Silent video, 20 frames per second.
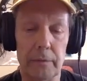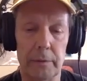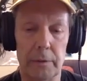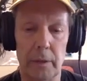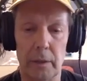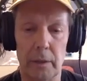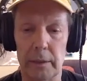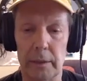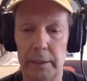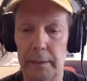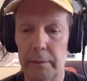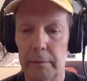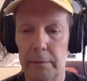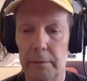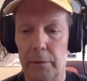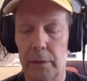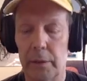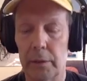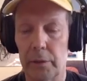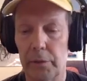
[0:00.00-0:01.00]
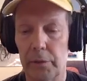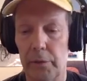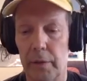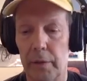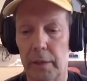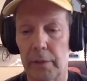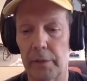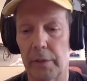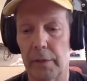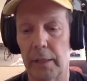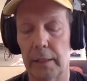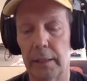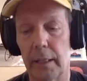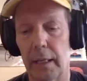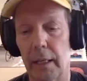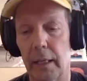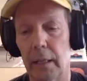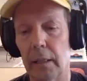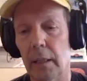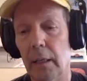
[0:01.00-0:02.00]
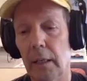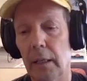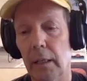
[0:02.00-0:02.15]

gnarly trails and things like that.